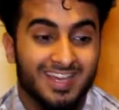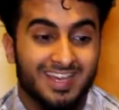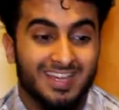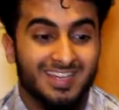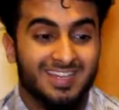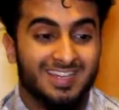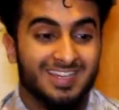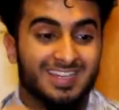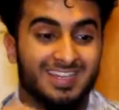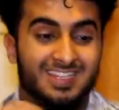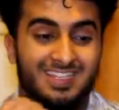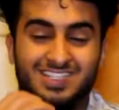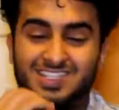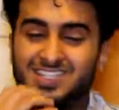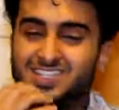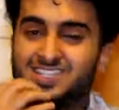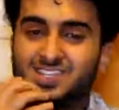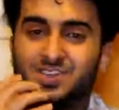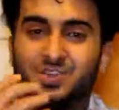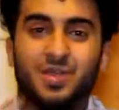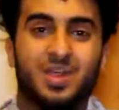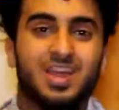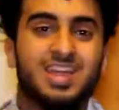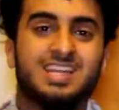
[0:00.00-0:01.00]
It's
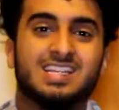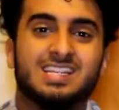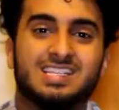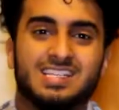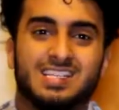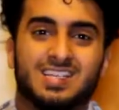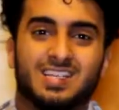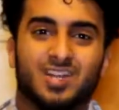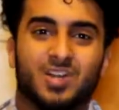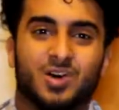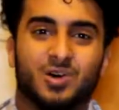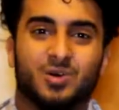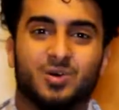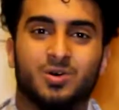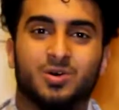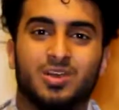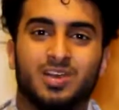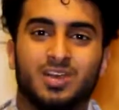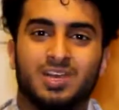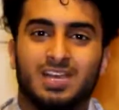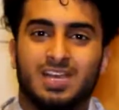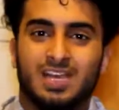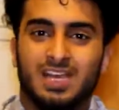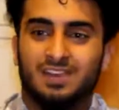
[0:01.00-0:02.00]
just crazy, you know?
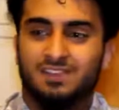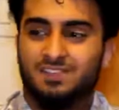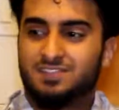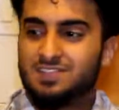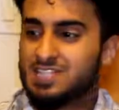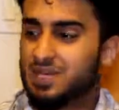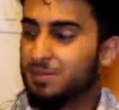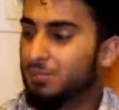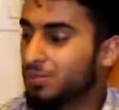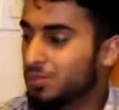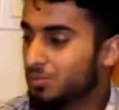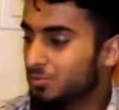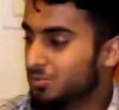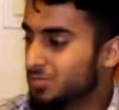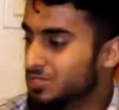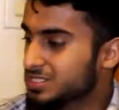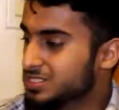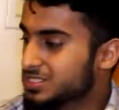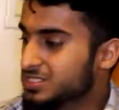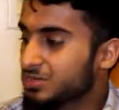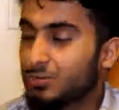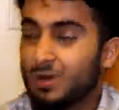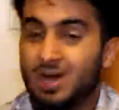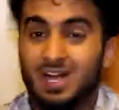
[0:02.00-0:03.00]
If somebody
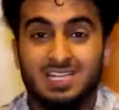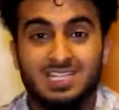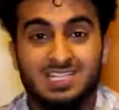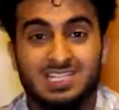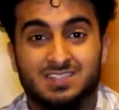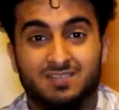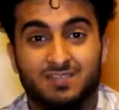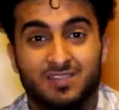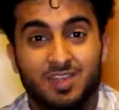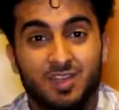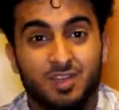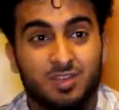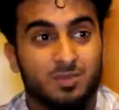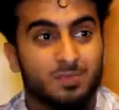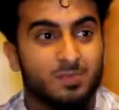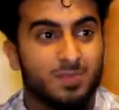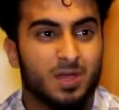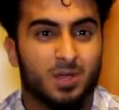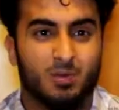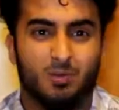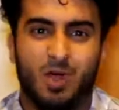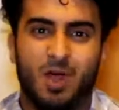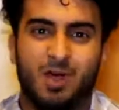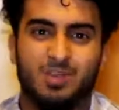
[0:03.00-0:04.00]
was to watch this video, they'd be
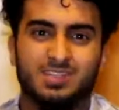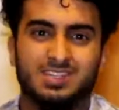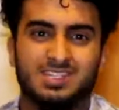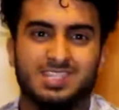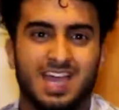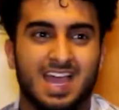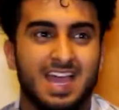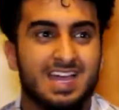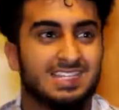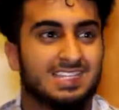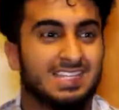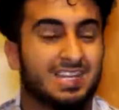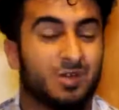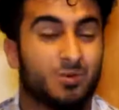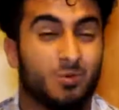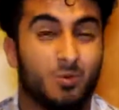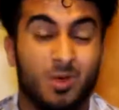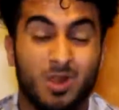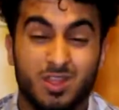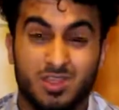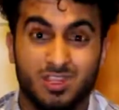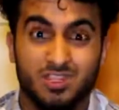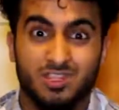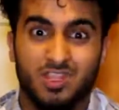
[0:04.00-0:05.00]
like, wow, these guys, like,
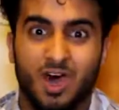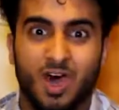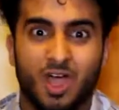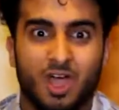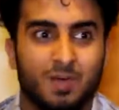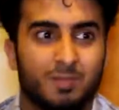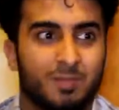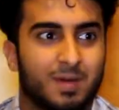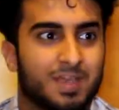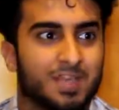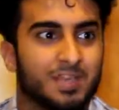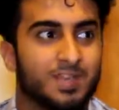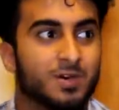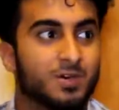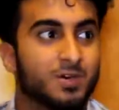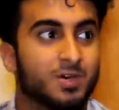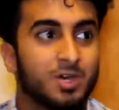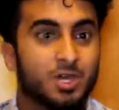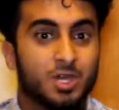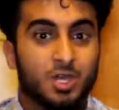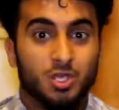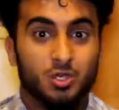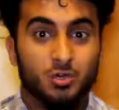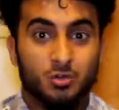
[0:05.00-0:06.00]
what are they talking about, you know?
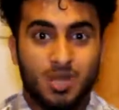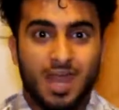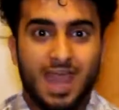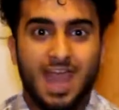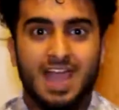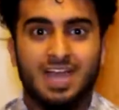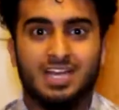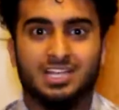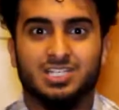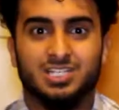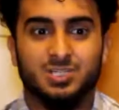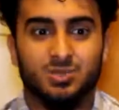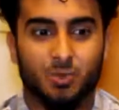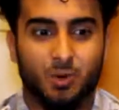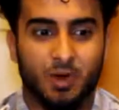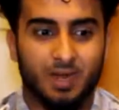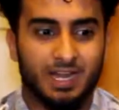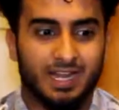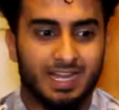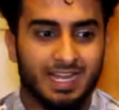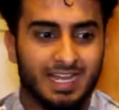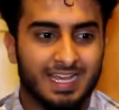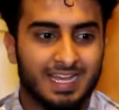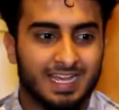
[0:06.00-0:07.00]
You would actually
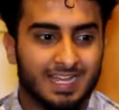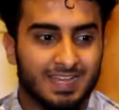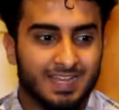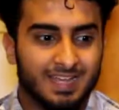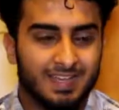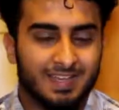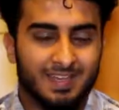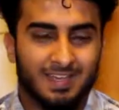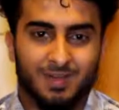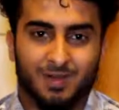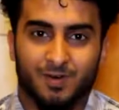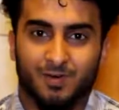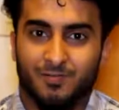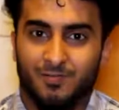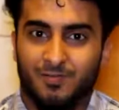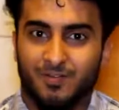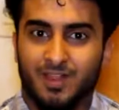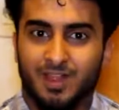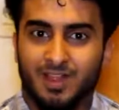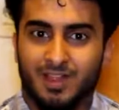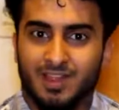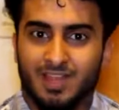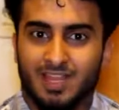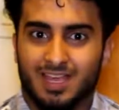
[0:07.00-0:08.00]
want to, like, you know,
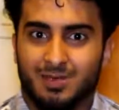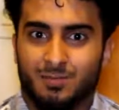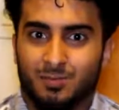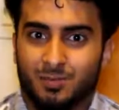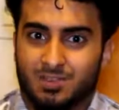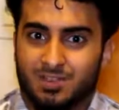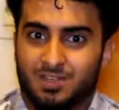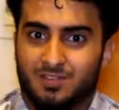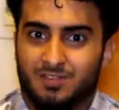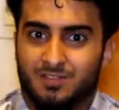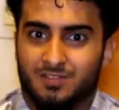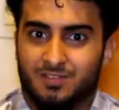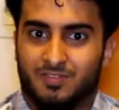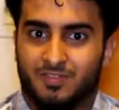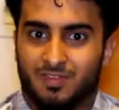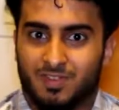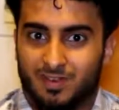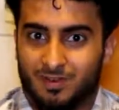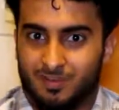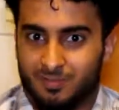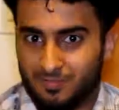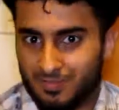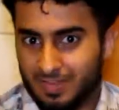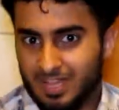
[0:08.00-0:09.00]
feel, like, what they're, you
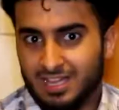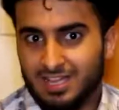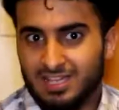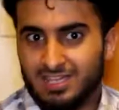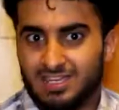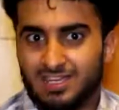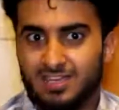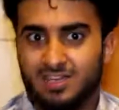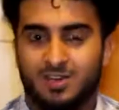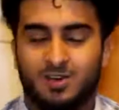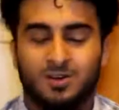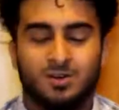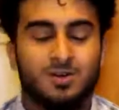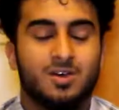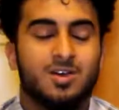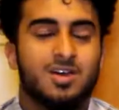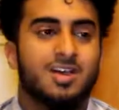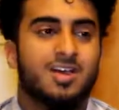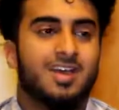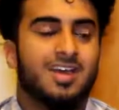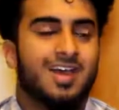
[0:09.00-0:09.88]
know, feeling, you know?